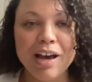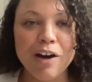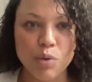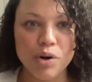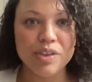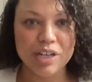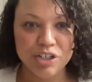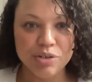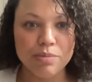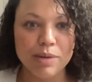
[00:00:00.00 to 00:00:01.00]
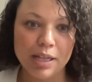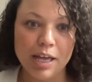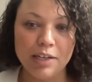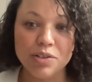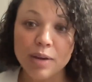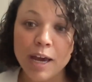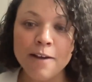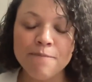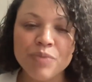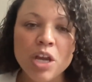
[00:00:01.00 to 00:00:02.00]
of work that I do with my clients,
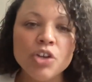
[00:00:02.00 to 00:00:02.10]
okay?